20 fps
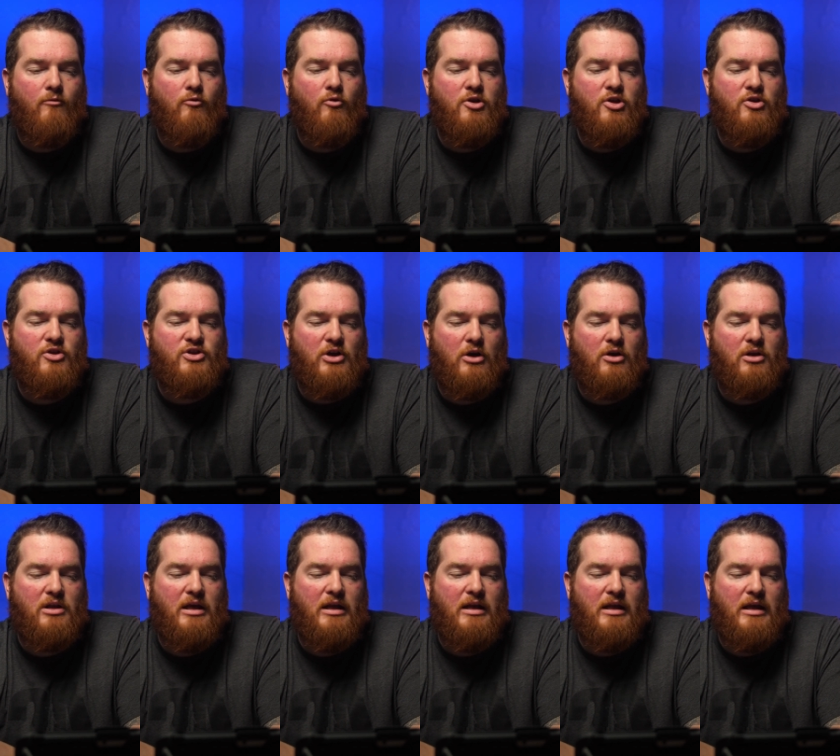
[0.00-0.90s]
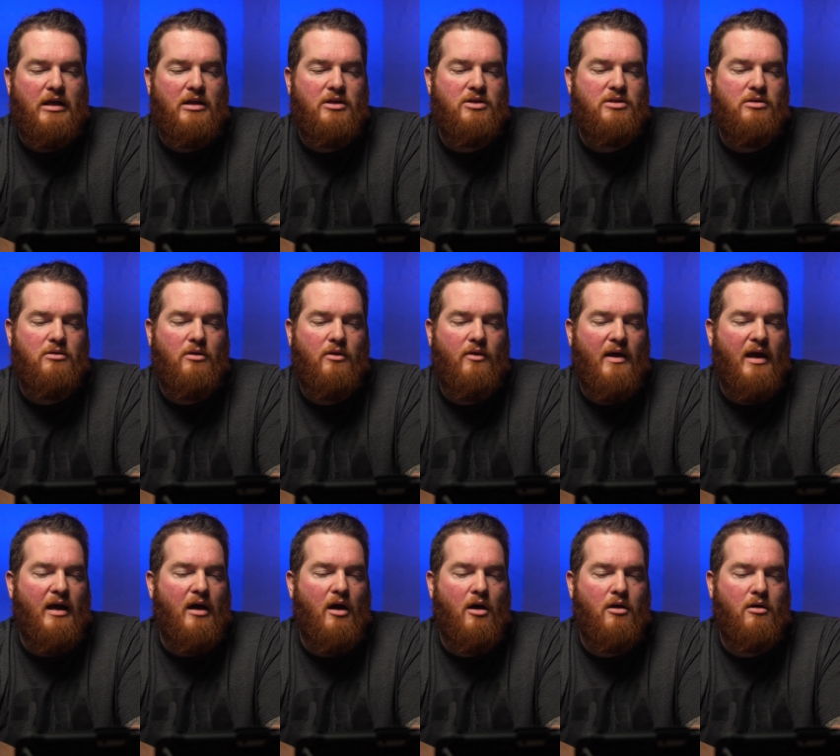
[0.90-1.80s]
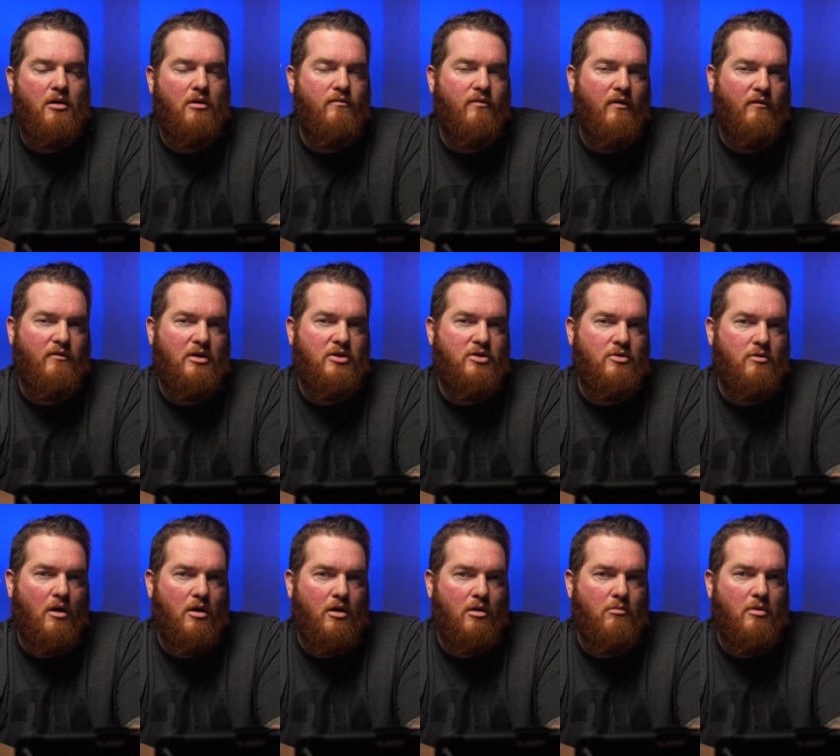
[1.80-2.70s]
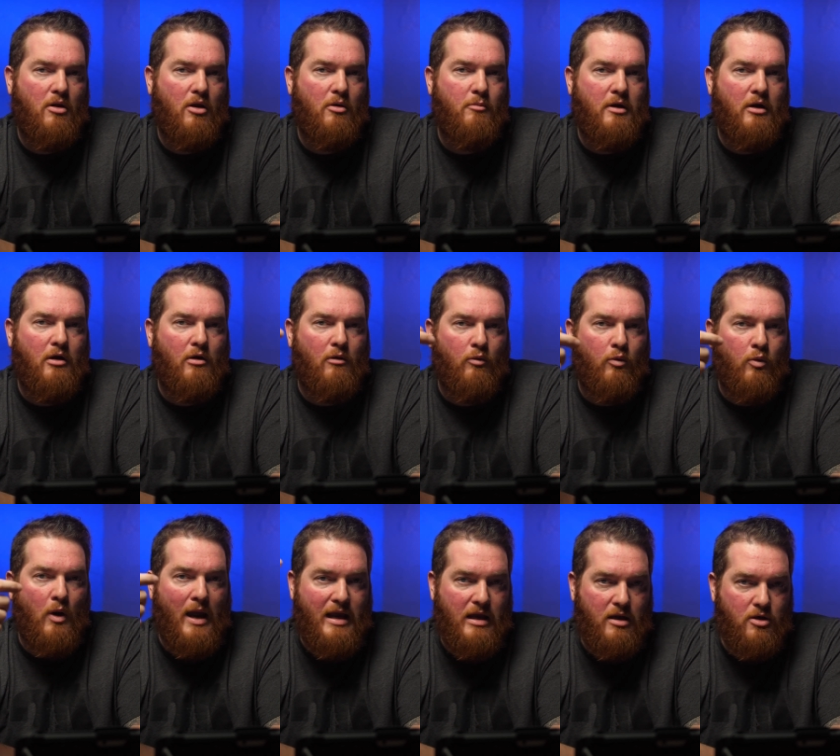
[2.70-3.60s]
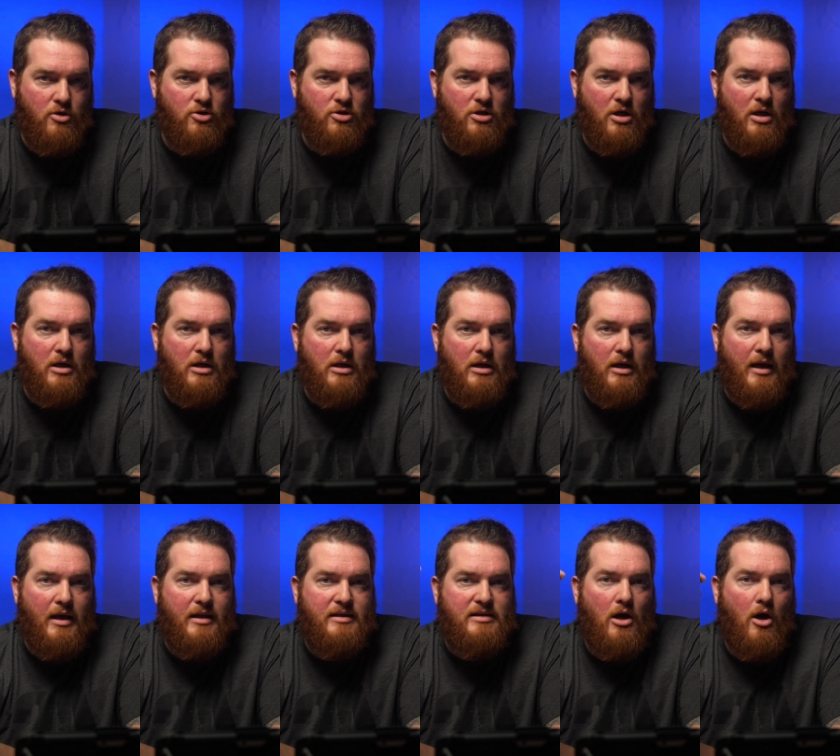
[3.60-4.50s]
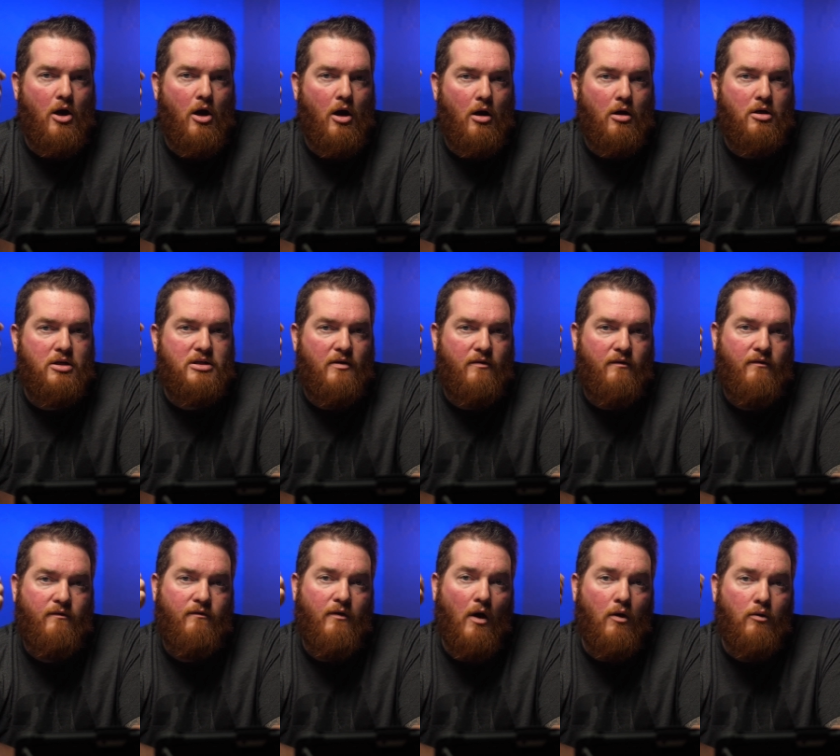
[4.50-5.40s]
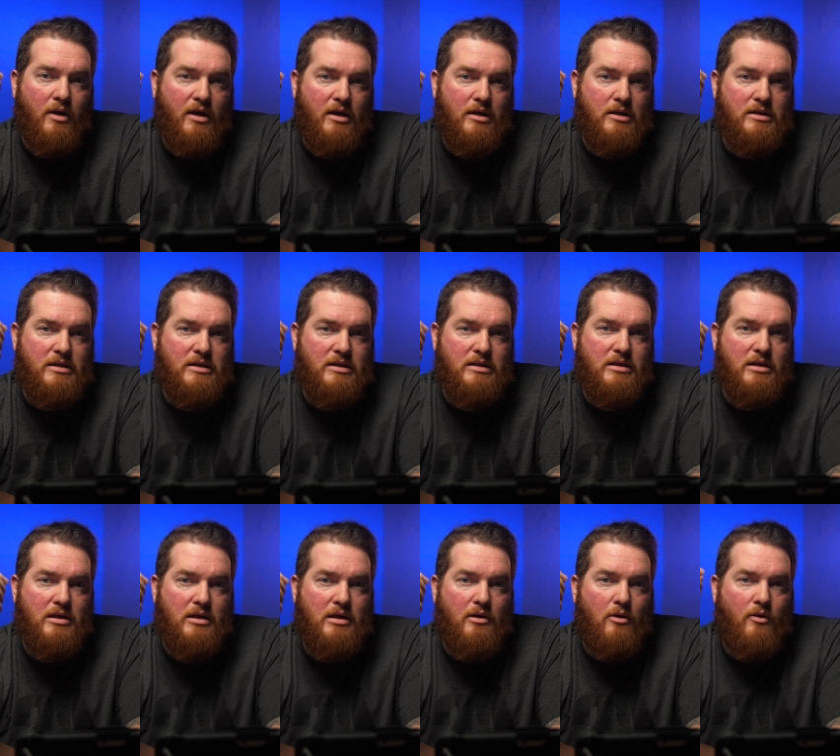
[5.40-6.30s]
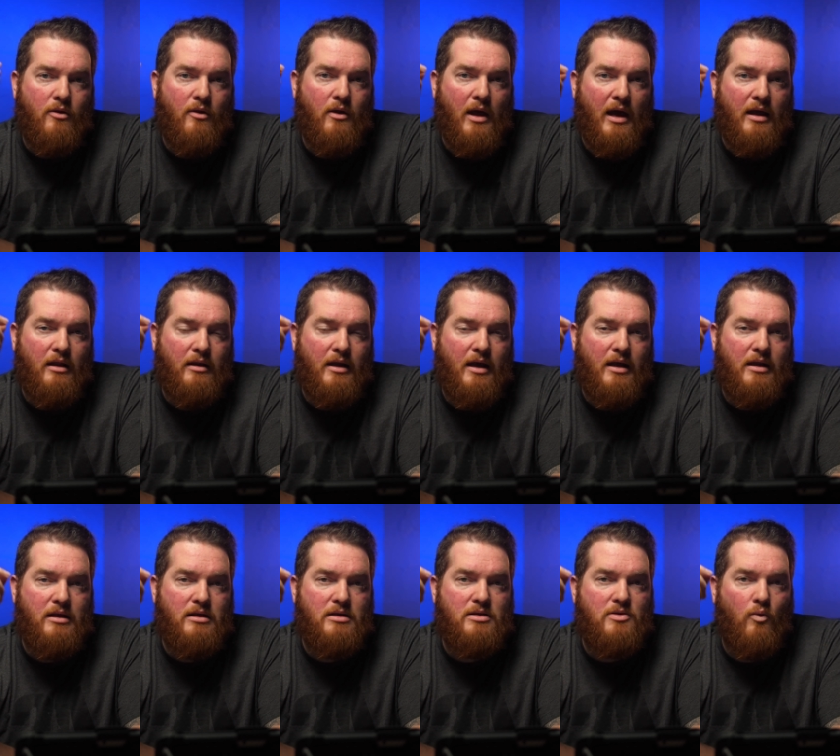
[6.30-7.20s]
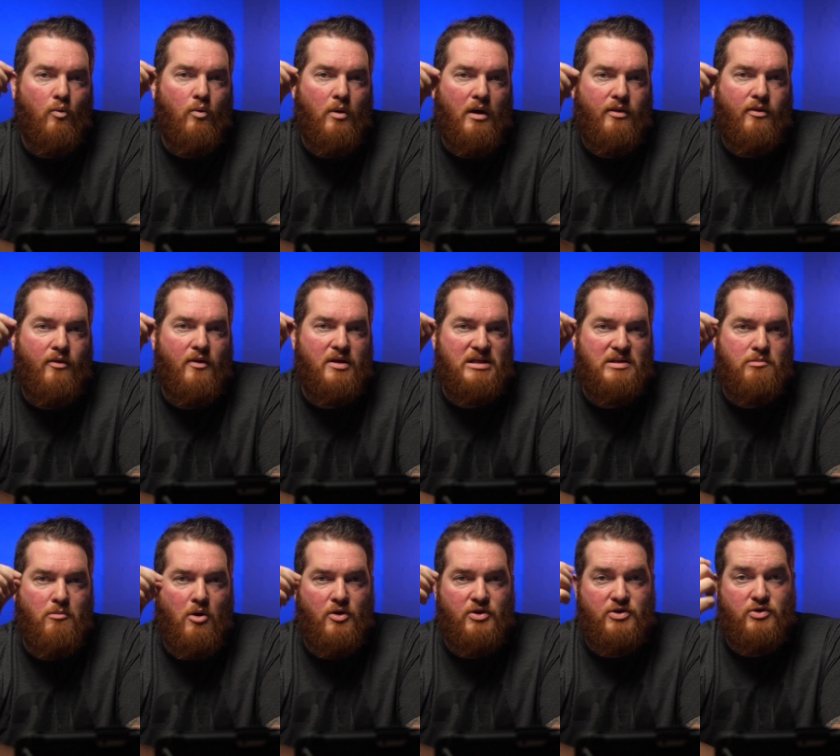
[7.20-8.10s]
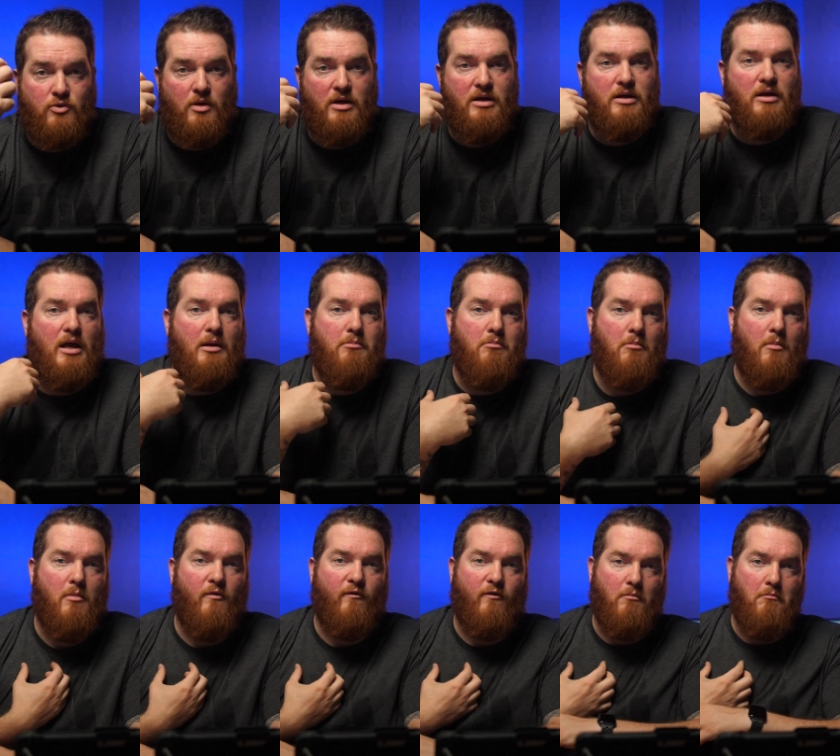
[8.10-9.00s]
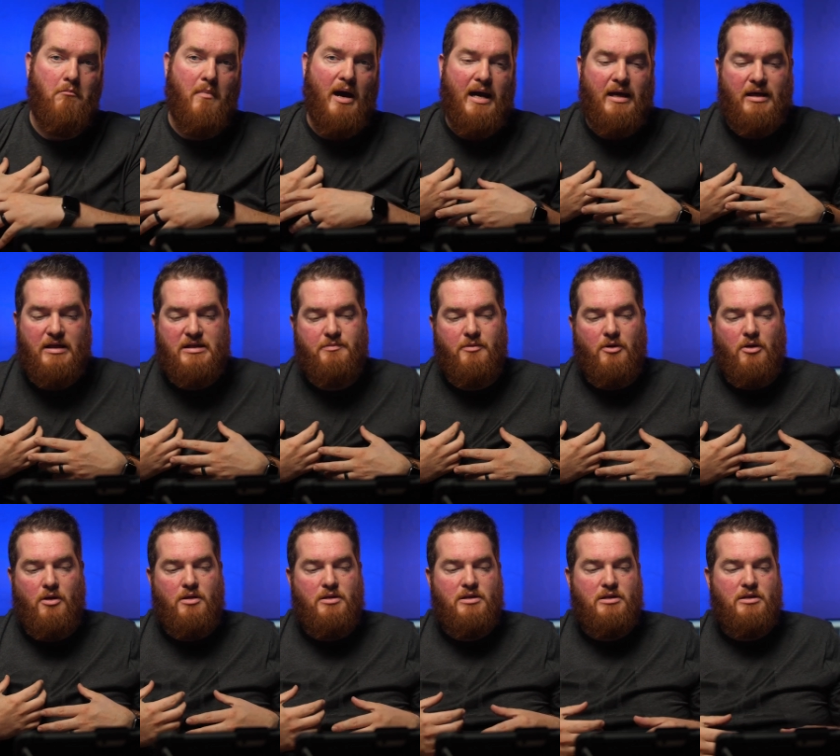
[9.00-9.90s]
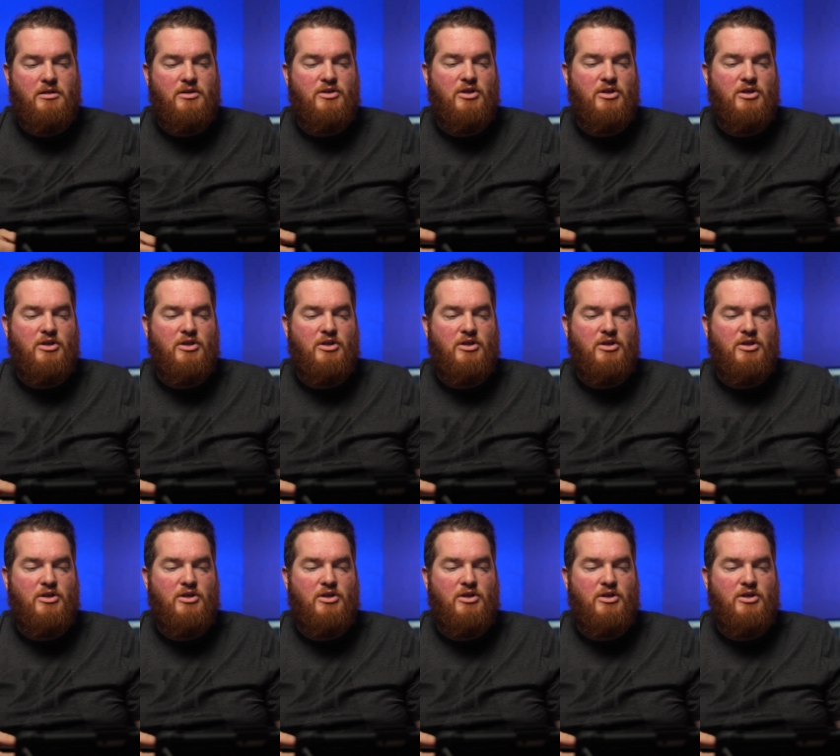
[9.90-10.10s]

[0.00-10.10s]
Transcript: When you start getting into that 150-200 millimeter range, it's hard to focus that lens with the small screen, from my experience.